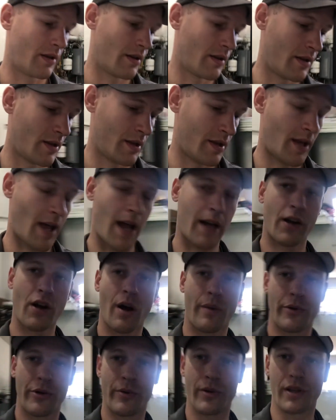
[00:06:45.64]
that
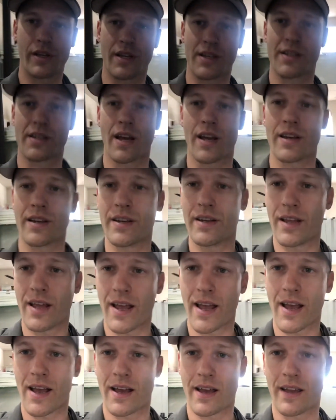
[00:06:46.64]
got me really excited,
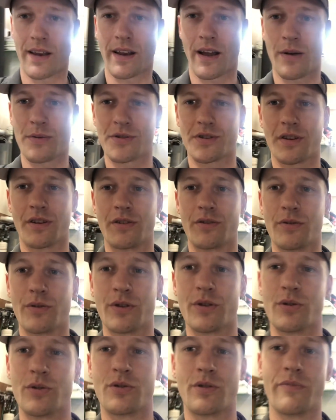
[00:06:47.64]
and I was going to do a
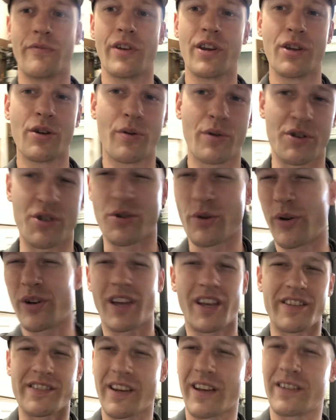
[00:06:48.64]
YouTube video and show you
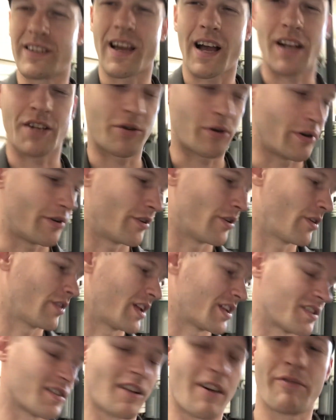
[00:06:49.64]
inside the actuator and all
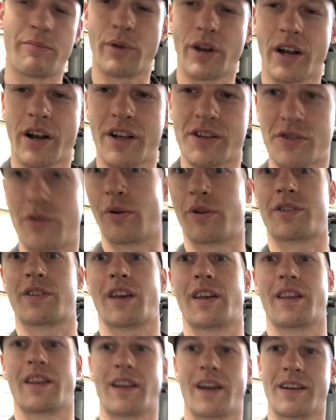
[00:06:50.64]
that stuff, but I got so
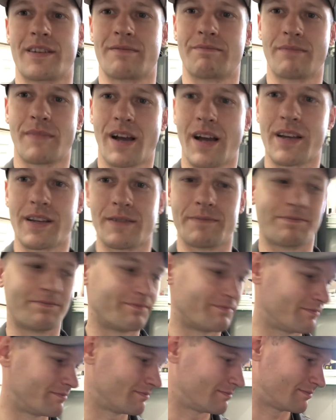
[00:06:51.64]
excited I
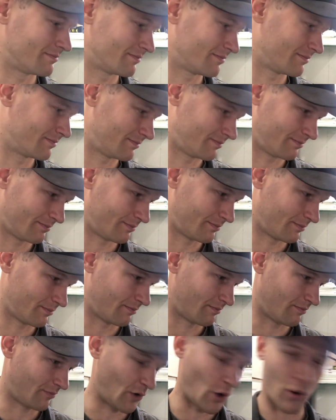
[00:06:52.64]

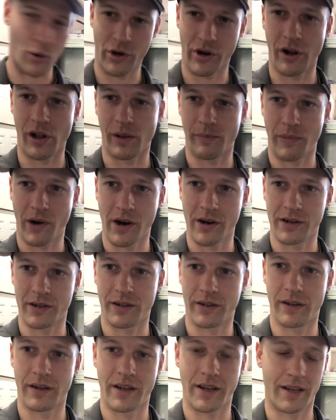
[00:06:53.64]
tore it all
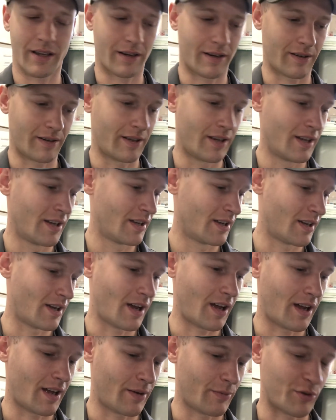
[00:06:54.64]
apart, and
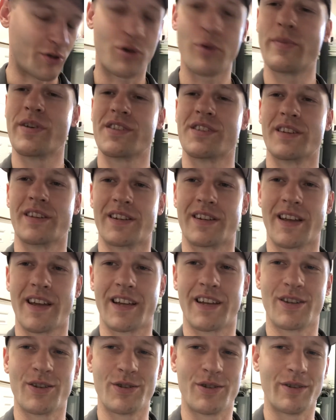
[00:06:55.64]
I was too busy to take
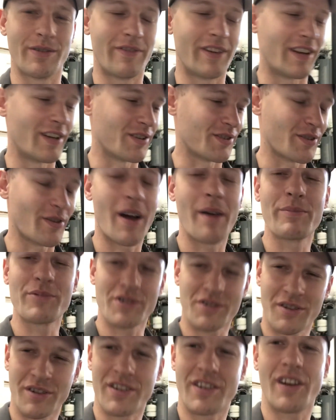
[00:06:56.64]
a YouTube video. So I'm
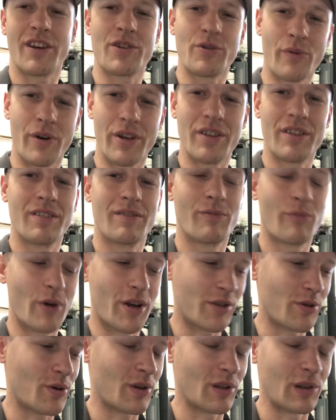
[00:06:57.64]
just going to tell you
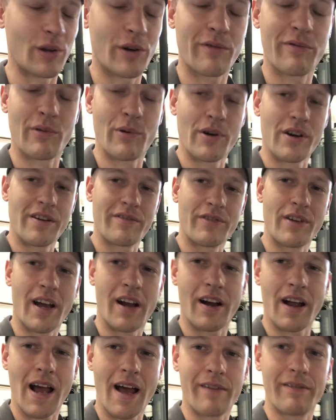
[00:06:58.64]
what you can look for if you
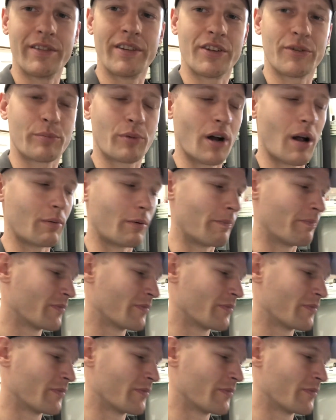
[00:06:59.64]
are having this problem.